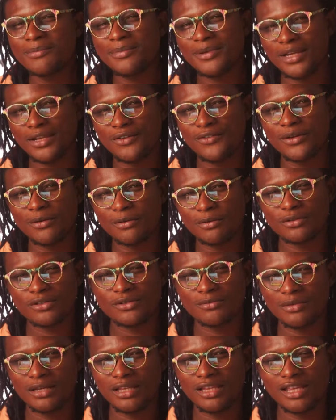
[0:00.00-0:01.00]
believable
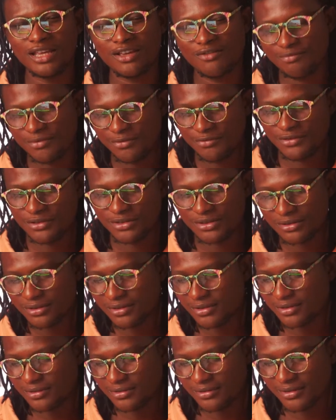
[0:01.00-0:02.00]
to be an FPV shot.
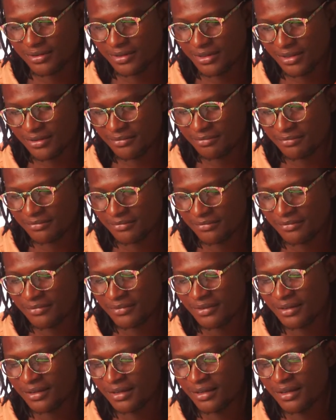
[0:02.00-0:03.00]
Yeah.
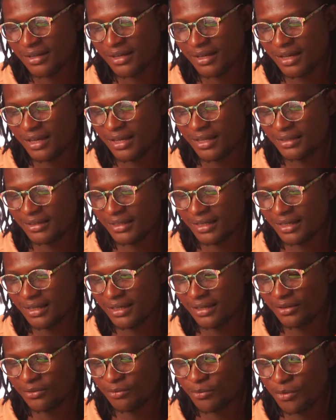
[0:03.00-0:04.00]
And
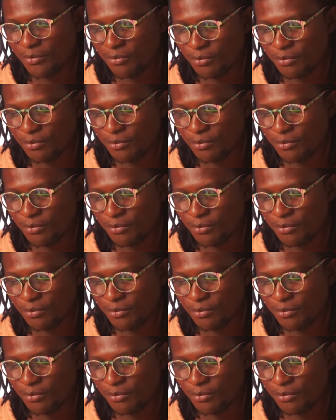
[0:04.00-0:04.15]
then we